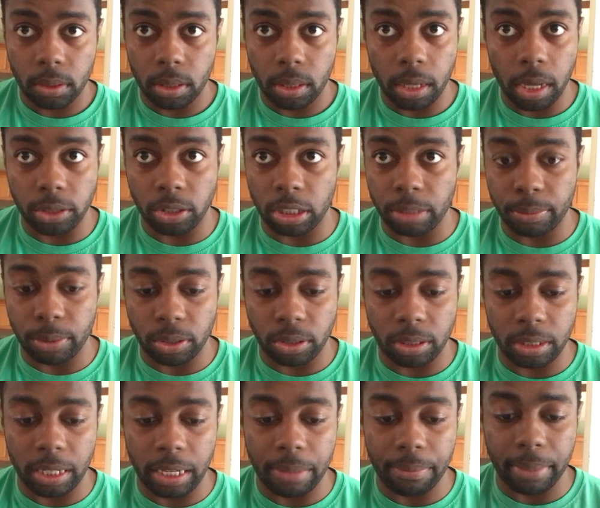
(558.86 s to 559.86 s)
LCM
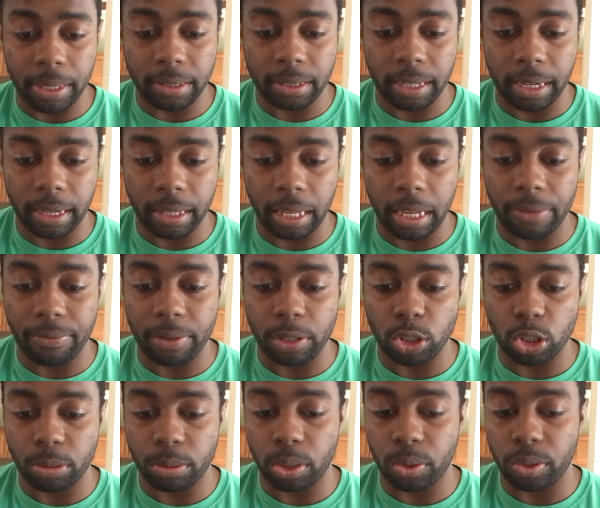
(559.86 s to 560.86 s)
USA, men's hockey, they defeated
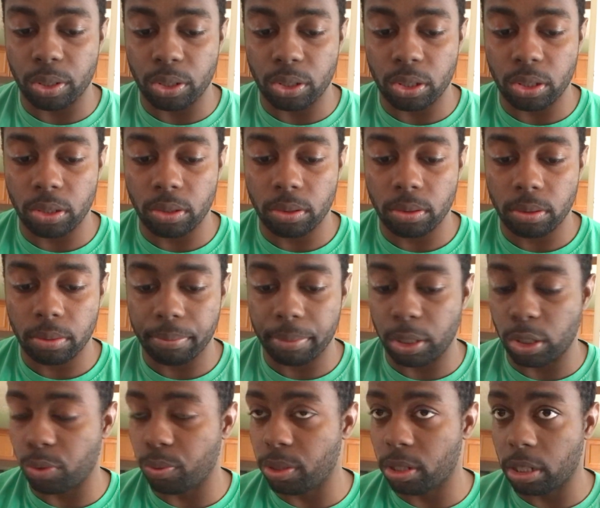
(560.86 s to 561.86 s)
Germany 32,
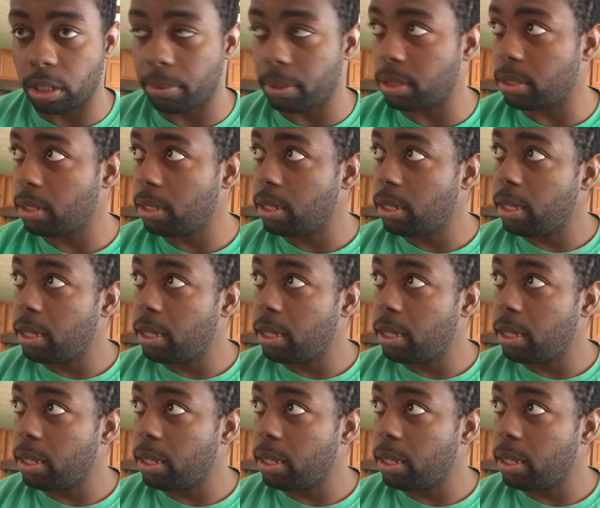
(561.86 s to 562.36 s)
major winning Olympics.